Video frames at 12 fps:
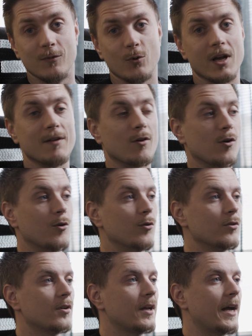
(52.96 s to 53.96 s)
we have our
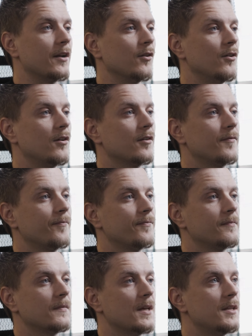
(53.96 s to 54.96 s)
whole catalog.
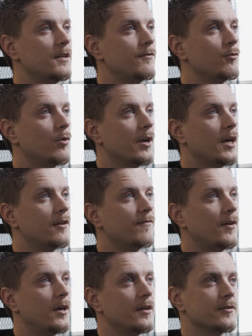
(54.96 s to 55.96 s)
And then if you want to add
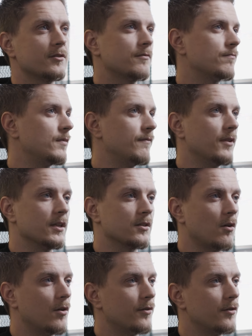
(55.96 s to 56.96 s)
files, if that's
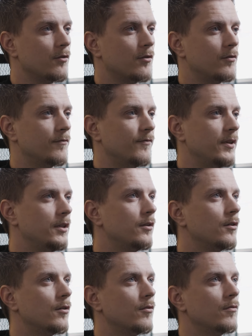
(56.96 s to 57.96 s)
audio,
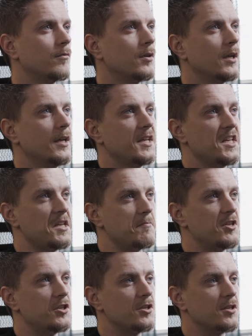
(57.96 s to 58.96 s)
video,
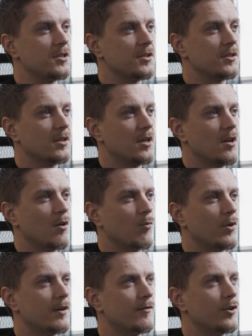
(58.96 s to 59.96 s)
images,
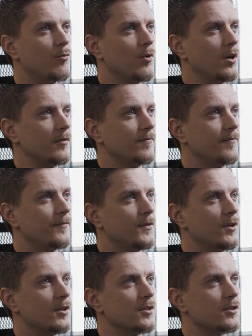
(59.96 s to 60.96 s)
whatever you want,
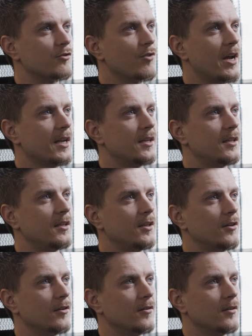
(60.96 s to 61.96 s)
you can just drag it in
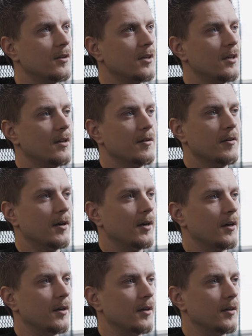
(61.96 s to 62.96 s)
here.
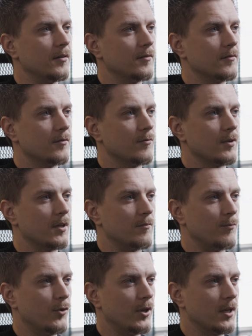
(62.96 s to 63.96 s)
We
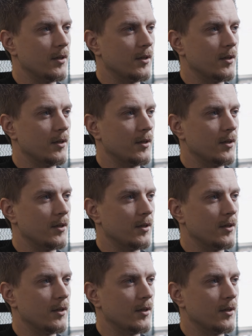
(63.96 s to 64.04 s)
can bring